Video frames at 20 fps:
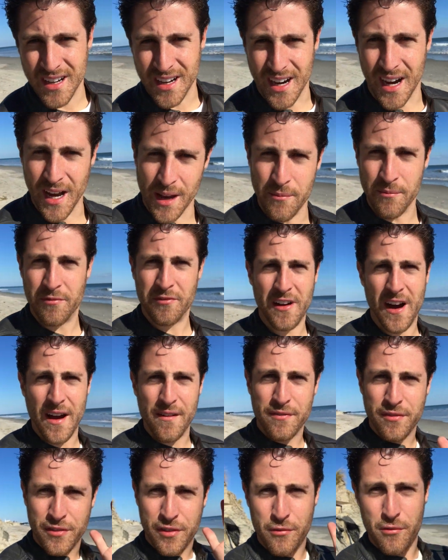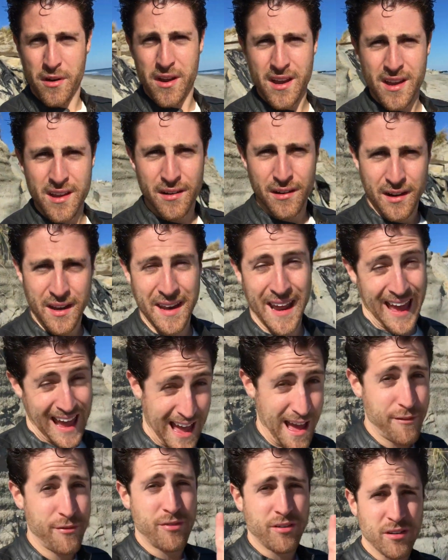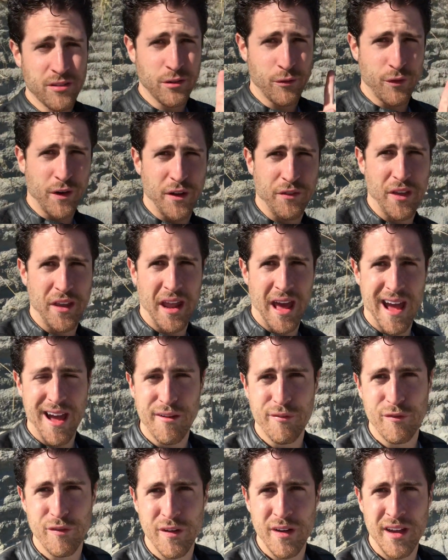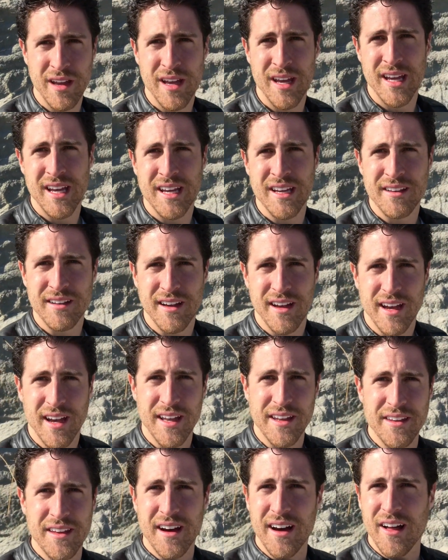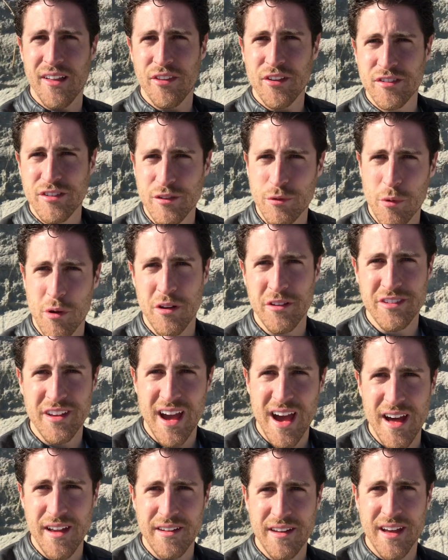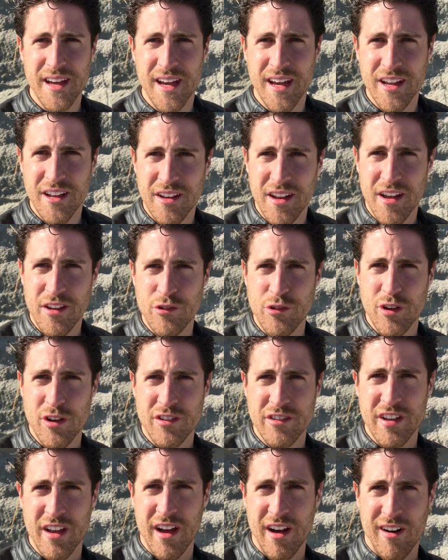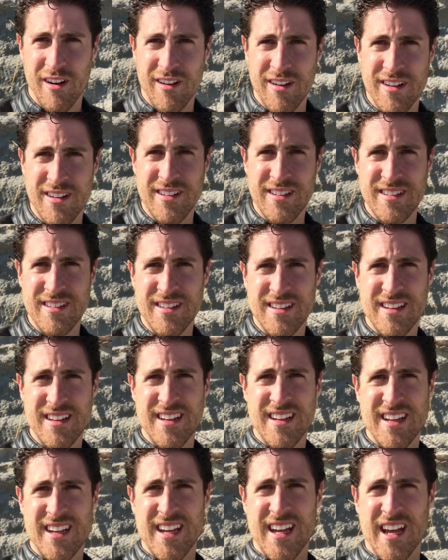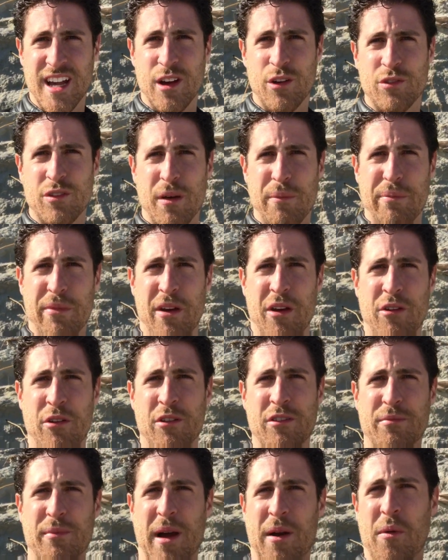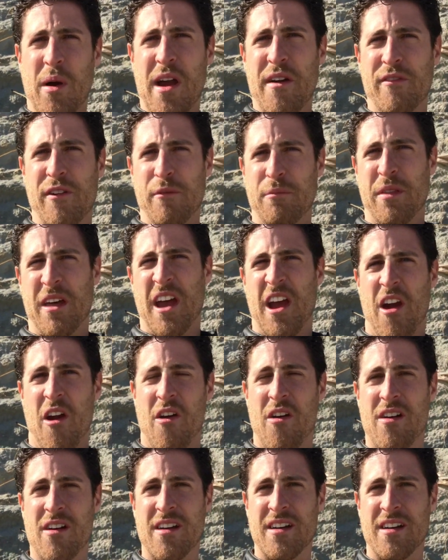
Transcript: I'm 5'3.5", don't forget that half, and this is where it's at, and as you can tell, it goes up there, and there's my wife up there.